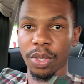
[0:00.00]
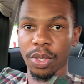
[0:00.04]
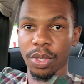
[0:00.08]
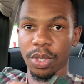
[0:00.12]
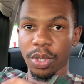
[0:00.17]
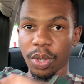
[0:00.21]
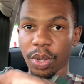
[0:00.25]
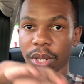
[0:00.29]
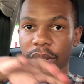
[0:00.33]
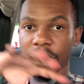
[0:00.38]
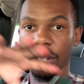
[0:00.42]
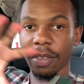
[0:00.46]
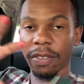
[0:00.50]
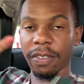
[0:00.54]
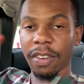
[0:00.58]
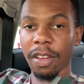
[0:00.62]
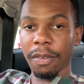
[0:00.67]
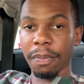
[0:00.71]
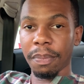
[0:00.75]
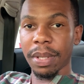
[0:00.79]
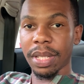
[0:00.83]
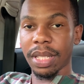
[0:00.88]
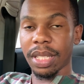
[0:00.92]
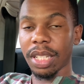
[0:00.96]
join the
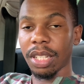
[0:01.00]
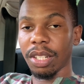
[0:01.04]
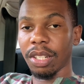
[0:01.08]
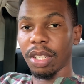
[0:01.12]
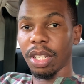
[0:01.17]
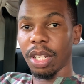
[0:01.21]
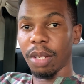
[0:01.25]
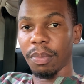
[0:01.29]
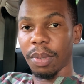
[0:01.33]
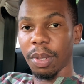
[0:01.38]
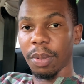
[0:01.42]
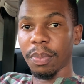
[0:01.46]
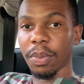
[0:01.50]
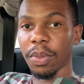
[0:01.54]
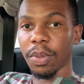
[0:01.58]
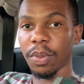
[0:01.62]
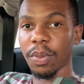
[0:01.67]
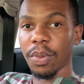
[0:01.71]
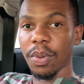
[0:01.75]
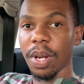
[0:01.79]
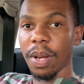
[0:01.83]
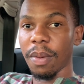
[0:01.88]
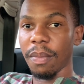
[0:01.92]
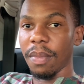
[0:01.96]
5% of the people
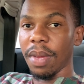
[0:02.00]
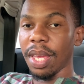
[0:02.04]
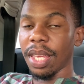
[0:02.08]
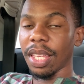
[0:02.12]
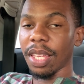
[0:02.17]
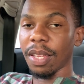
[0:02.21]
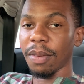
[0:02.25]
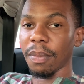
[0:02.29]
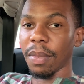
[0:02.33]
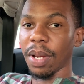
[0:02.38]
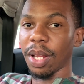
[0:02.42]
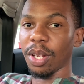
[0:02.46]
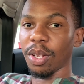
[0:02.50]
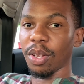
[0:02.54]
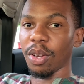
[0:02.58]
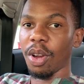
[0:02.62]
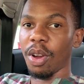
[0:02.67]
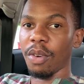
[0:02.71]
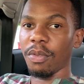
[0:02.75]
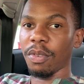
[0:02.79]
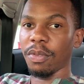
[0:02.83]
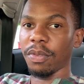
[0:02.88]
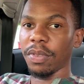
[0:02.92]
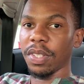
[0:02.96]
who are making money
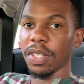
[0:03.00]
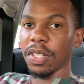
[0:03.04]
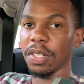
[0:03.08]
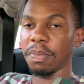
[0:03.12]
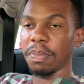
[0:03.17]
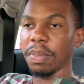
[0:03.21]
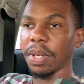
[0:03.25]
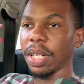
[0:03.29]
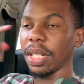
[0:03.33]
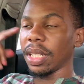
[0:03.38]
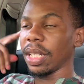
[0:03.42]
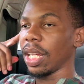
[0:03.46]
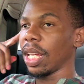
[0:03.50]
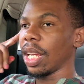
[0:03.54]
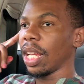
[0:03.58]
off of this but